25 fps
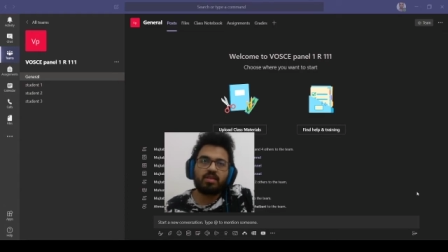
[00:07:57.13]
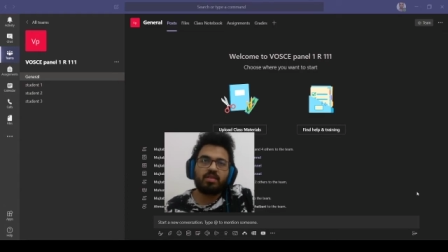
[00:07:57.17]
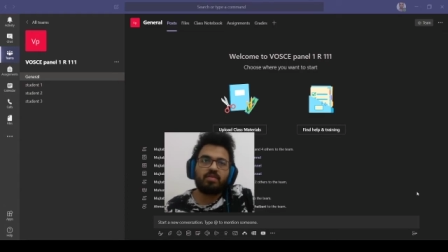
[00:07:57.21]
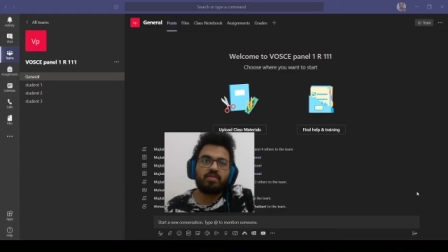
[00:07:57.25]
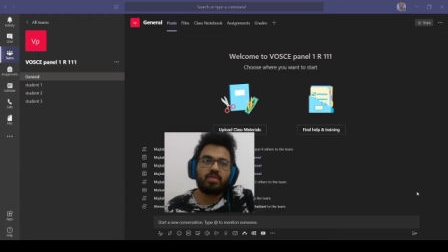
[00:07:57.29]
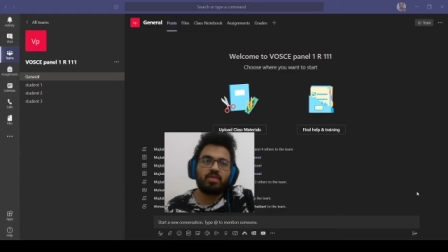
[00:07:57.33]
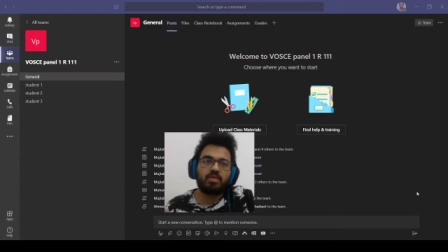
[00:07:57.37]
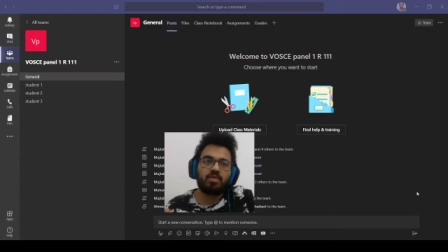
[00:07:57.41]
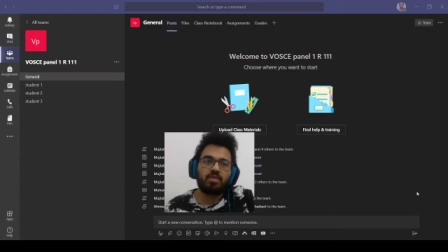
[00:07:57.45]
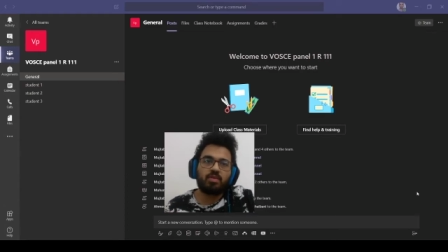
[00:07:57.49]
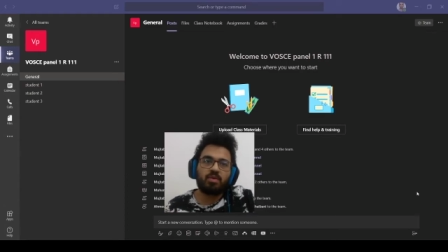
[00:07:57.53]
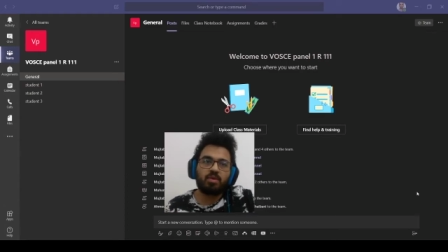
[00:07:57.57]
if
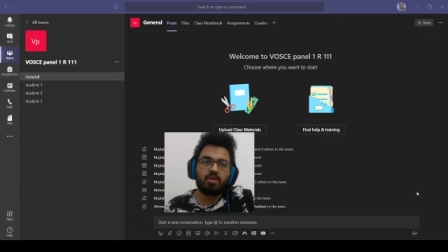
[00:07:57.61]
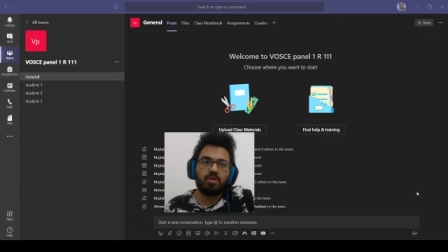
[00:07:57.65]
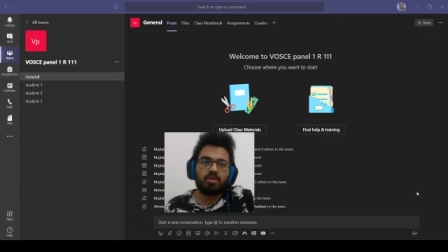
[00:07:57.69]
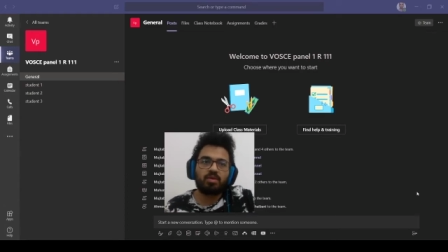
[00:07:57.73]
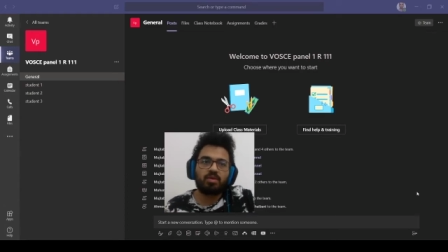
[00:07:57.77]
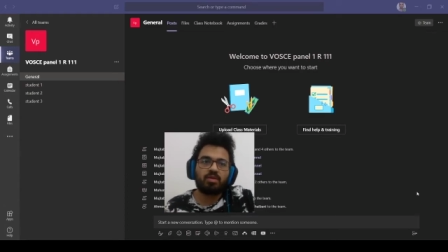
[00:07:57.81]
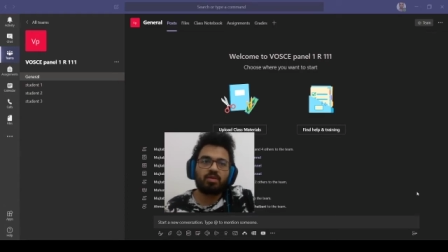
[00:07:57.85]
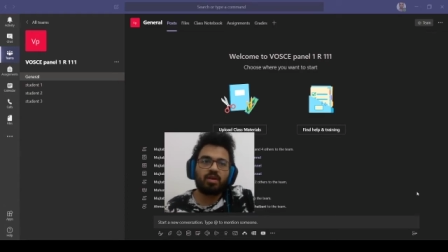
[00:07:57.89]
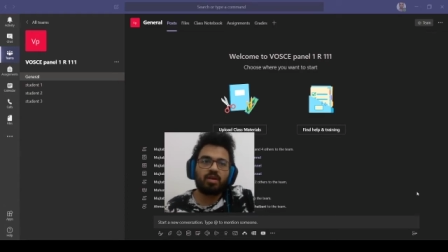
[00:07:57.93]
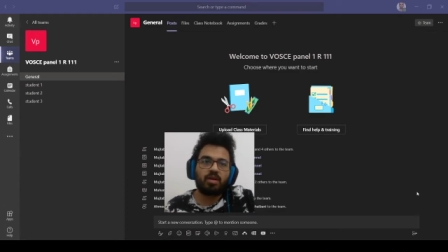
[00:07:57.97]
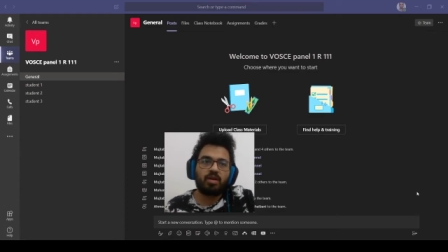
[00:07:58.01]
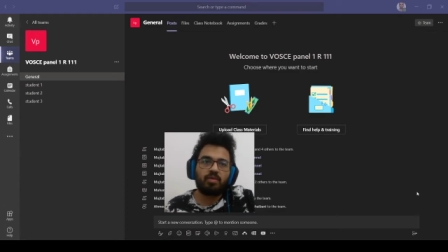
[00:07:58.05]
the
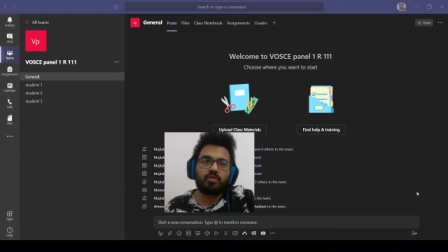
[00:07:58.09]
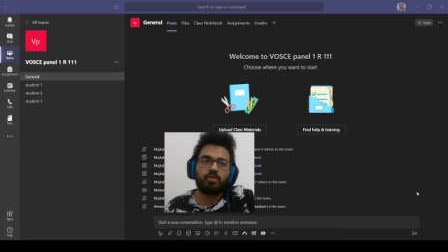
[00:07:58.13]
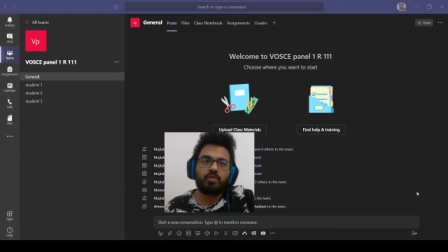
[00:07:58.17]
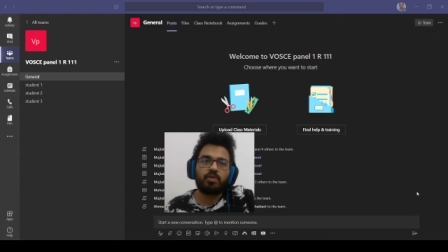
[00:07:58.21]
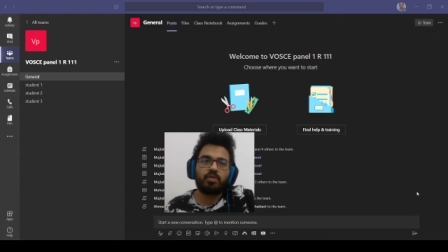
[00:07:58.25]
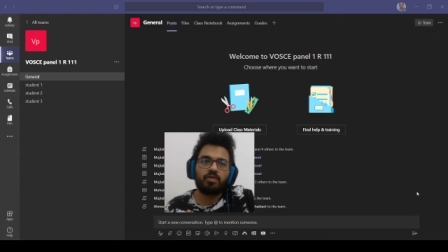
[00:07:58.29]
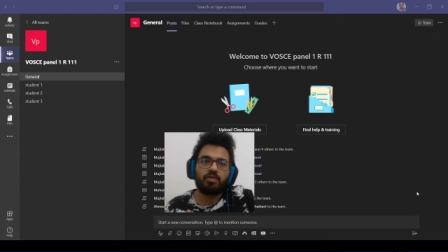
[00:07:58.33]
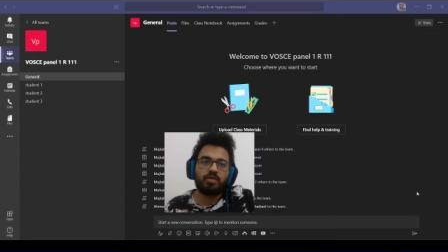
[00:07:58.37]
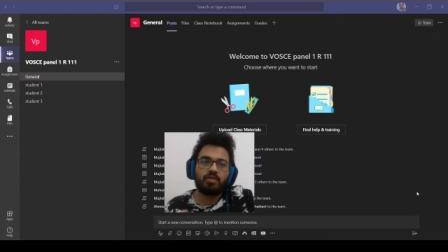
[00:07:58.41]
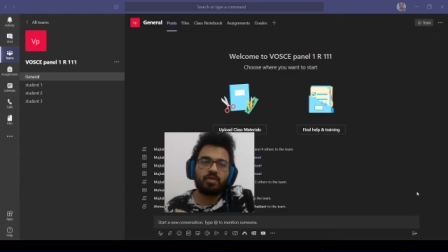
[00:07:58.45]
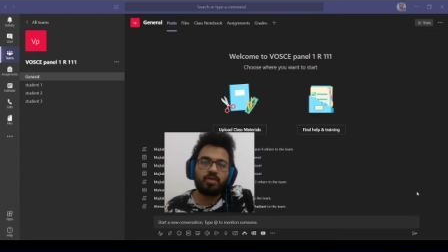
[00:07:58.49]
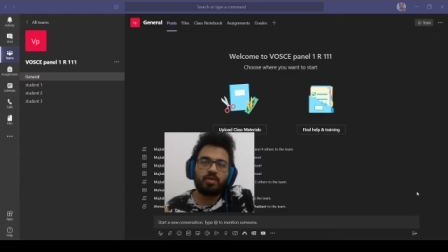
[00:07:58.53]
student
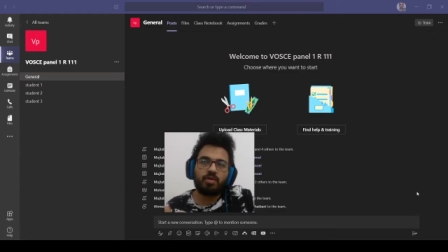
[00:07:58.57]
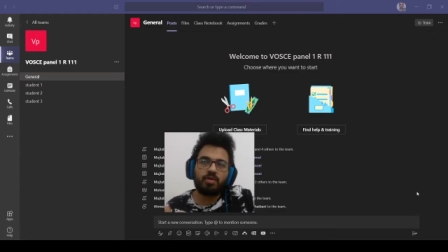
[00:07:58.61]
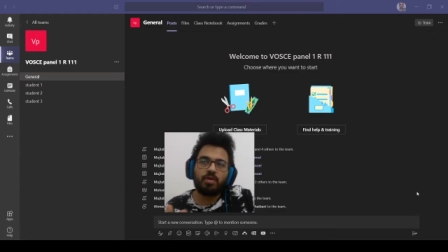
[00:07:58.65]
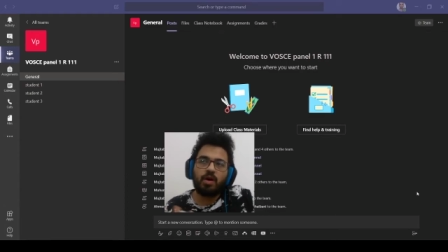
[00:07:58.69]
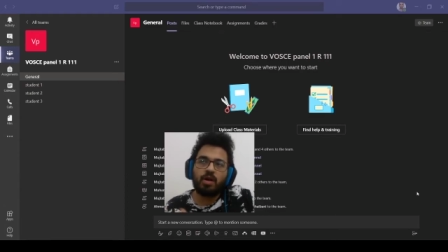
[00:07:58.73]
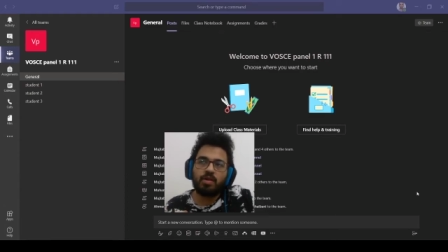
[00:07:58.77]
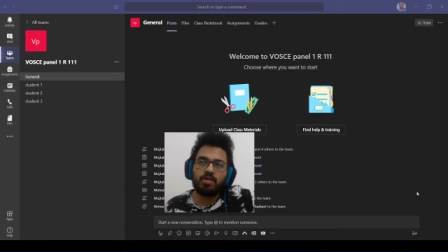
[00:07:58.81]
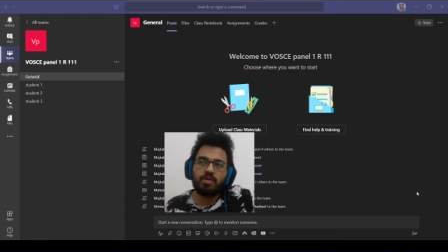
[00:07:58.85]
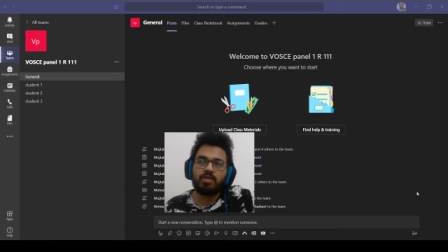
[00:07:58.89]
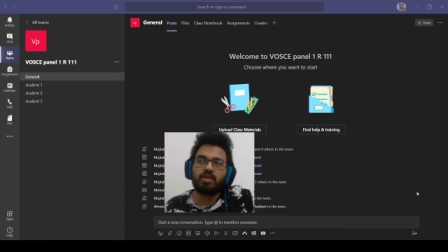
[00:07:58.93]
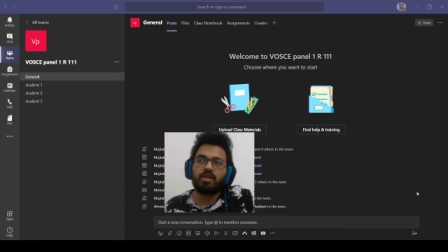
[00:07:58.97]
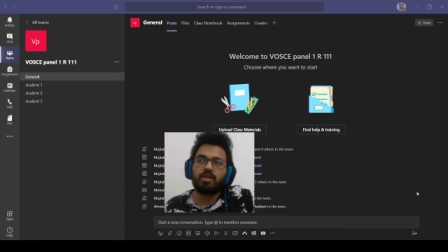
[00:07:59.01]
covers, you know,
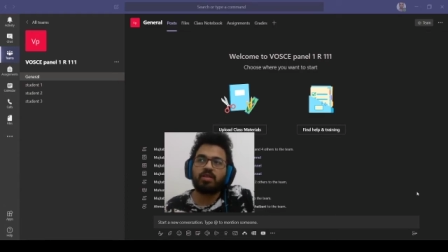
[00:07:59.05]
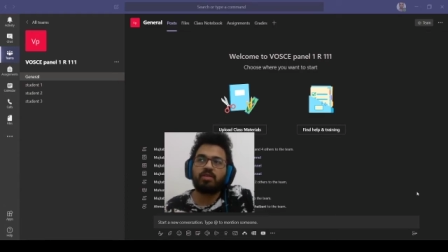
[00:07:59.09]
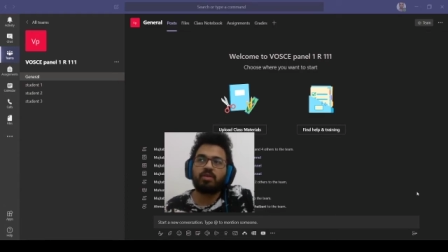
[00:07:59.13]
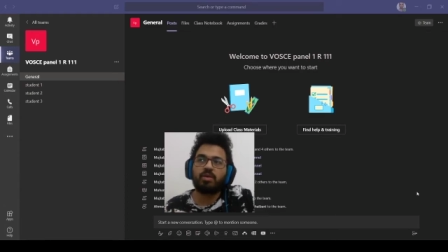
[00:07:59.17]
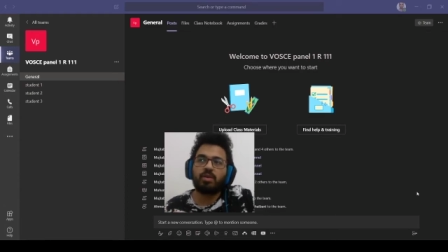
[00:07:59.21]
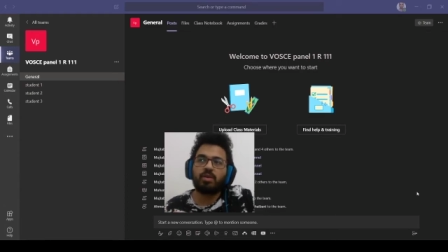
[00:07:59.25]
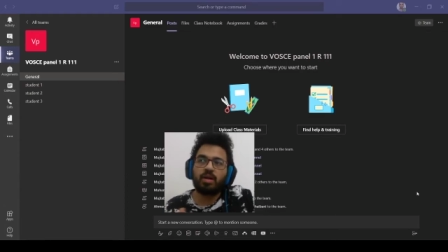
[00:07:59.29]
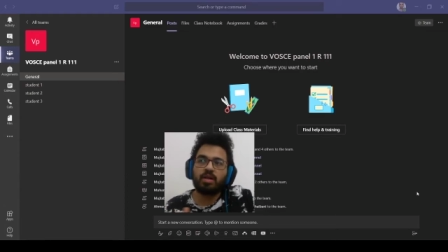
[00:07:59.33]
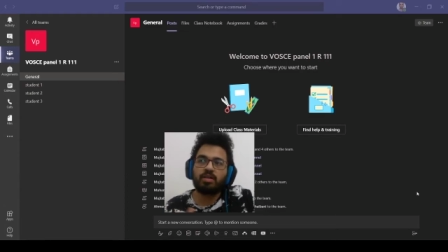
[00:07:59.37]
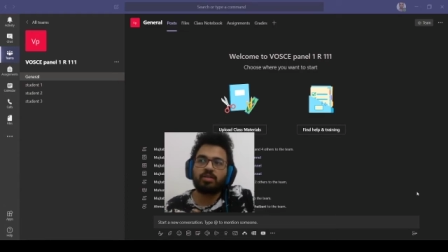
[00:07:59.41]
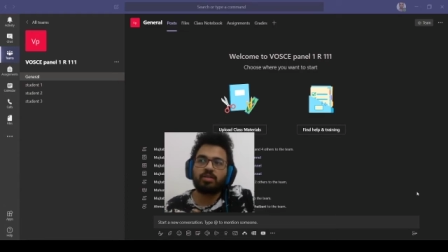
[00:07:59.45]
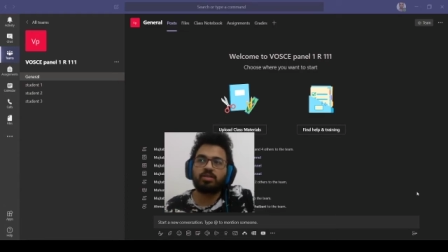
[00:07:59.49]
onset,
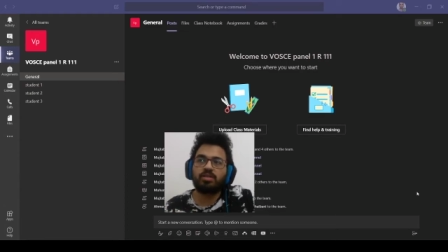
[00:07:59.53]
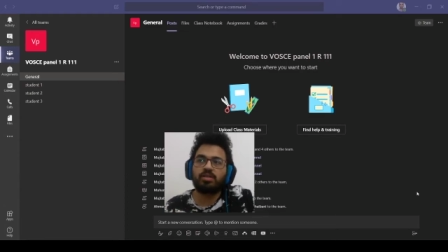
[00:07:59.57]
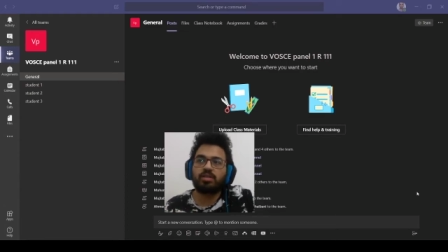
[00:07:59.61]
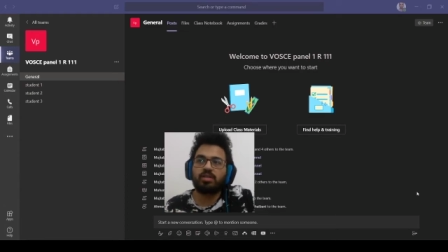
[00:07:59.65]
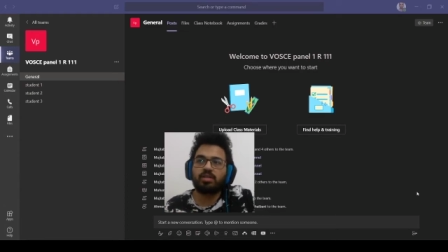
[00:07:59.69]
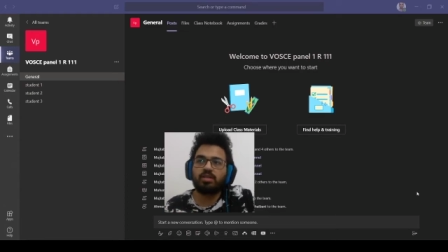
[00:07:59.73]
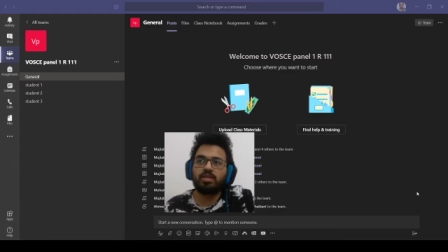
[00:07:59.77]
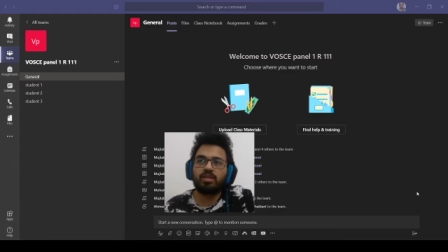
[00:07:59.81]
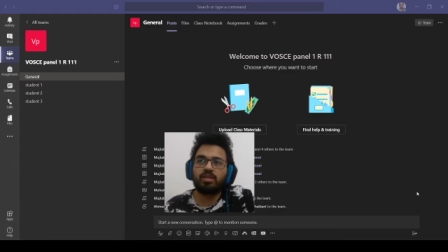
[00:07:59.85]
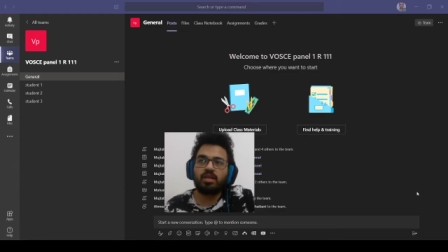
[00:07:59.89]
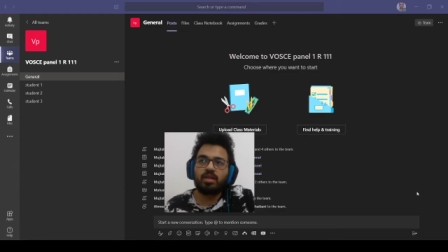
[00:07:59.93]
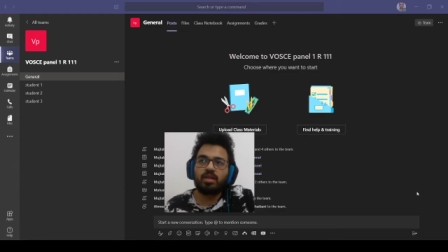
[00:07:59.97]
duration,